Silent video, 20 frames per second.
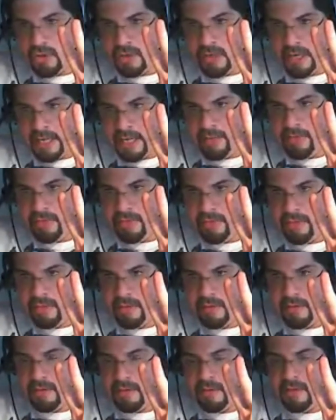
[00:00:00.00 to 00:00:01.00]
length,
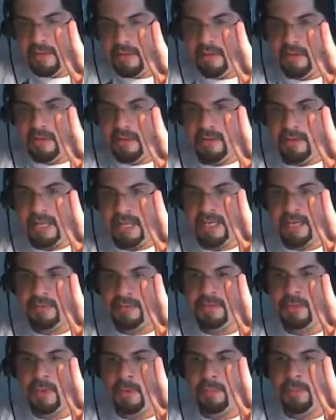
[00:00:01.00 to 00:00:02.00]
that
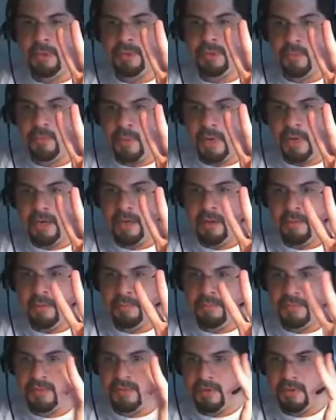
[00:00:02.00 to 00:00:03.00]
gives you a plus 1 ob.
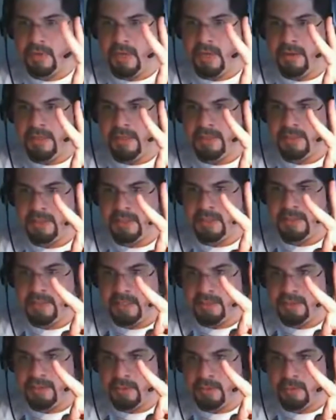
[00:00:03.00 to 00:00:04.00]
So now he's
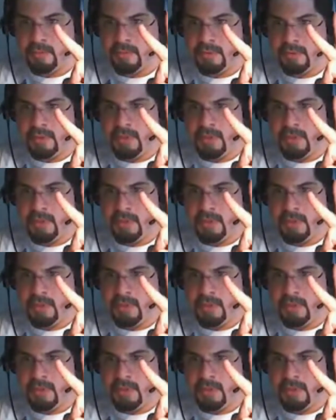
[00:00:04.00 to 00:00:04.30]
at 2.